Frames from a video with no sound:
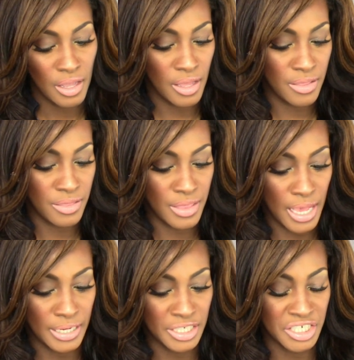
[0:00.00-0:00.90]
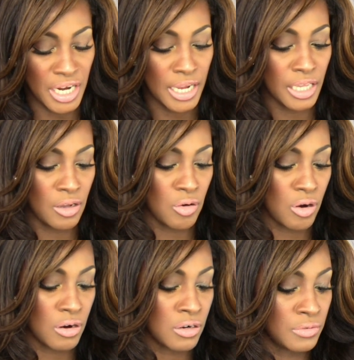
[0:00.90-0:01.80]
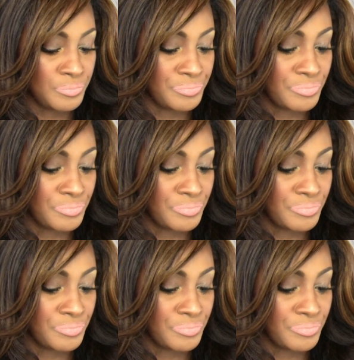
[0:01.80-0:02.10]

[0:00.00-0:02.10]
And that is Shocking Coral.